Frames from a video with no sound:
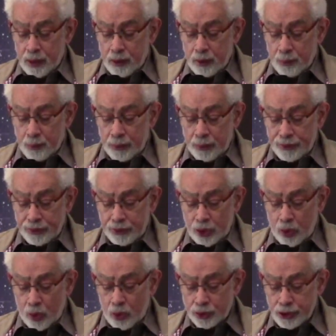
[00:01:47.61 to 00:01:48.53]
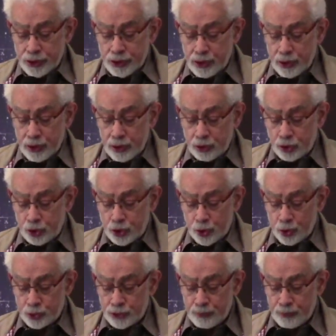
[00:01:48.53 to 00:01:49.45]
But the goat
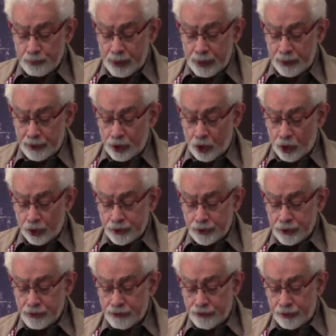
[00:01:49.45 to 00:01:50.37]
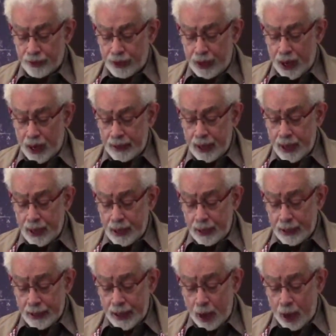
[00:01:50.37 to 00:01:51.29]
chosen by the lot for an
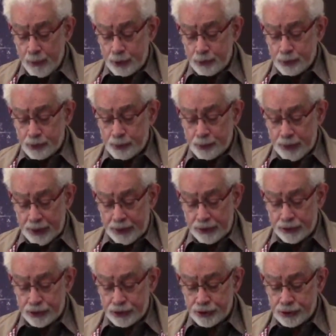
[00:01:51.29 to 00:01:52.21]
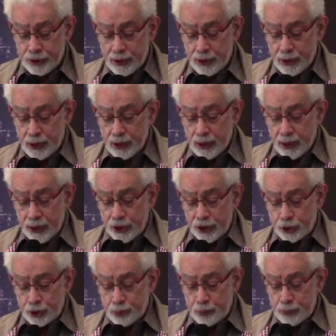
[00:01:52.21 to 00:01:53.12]
uninhabitable place
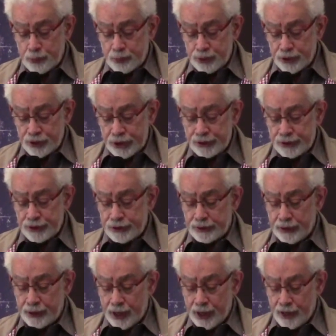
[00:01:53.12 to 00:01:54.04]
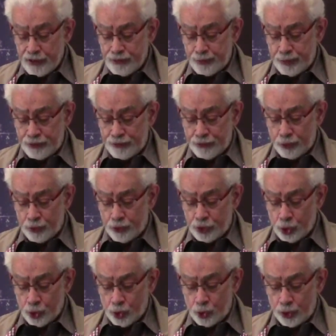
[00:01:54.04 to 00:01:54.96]
is to be presented alive before the
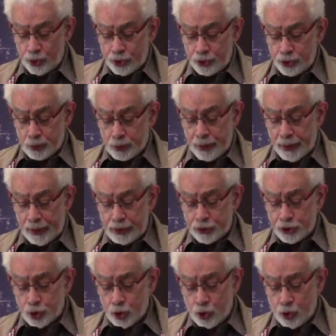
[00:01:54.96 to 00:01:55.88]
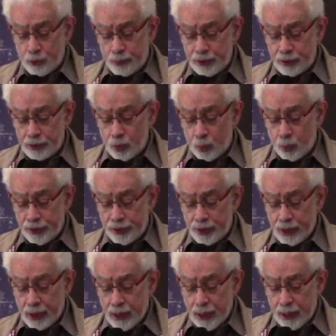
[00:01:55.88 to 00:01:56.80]
Lord to make atonement
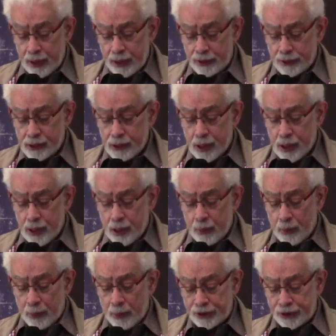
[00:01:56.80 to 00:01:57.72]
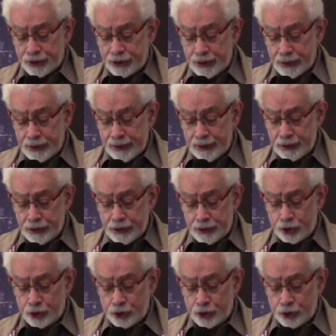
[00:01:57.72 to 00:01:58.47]
with it by sending it into